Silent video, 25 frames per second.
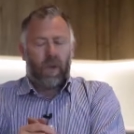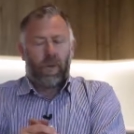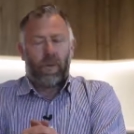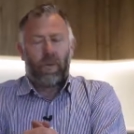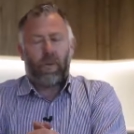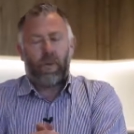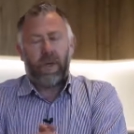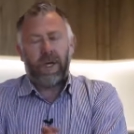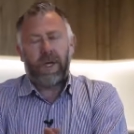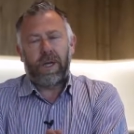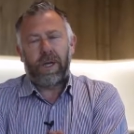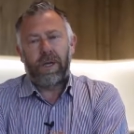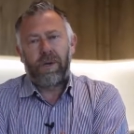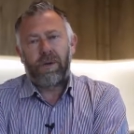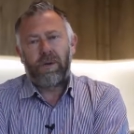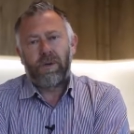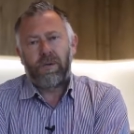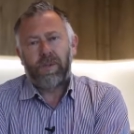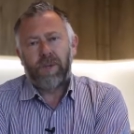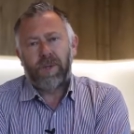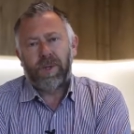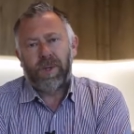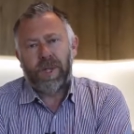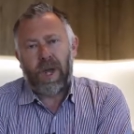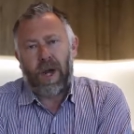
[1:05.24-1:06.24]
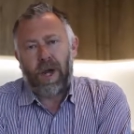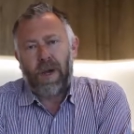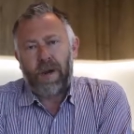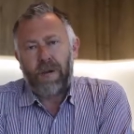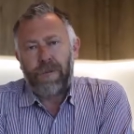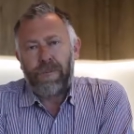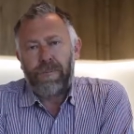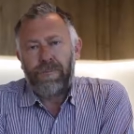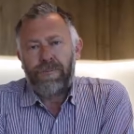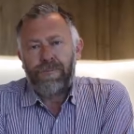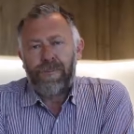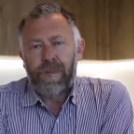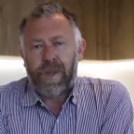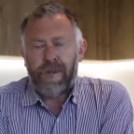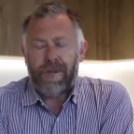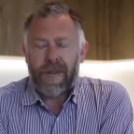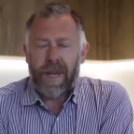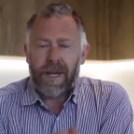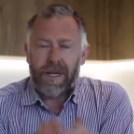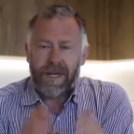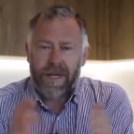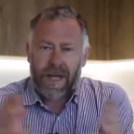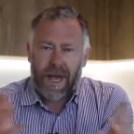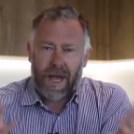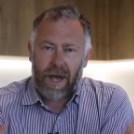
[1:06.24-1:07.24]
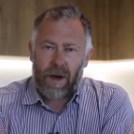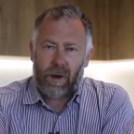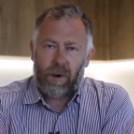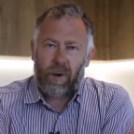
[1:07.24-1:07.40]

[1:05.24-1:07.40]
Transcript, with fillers: We can also then get